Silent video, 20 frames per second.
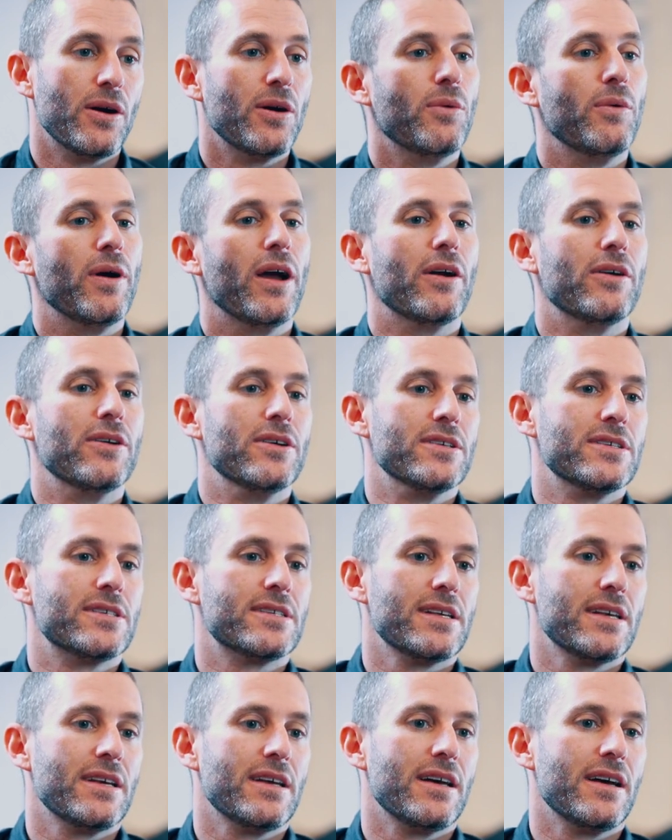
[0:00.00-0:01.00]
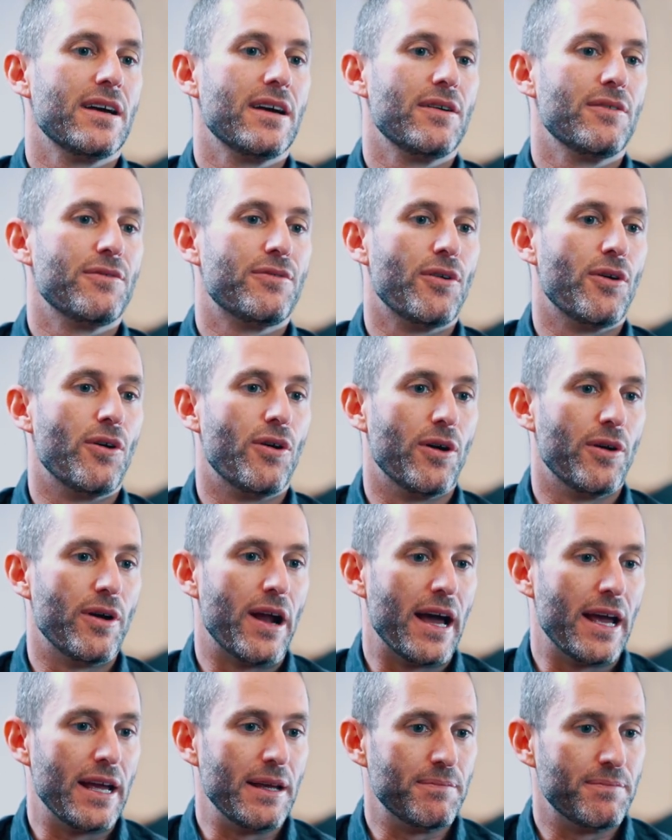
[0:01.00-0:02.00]
Whereas for
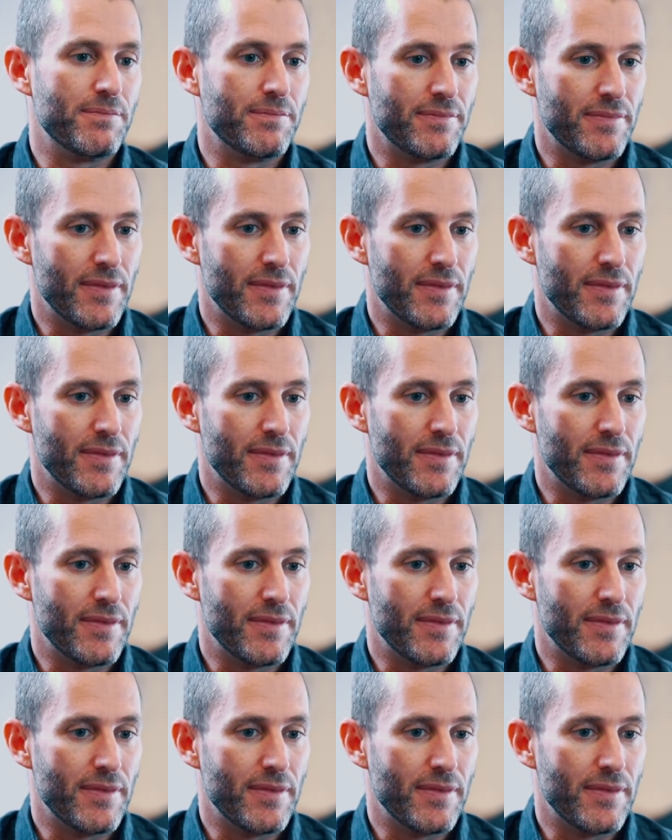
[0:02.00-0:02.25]
a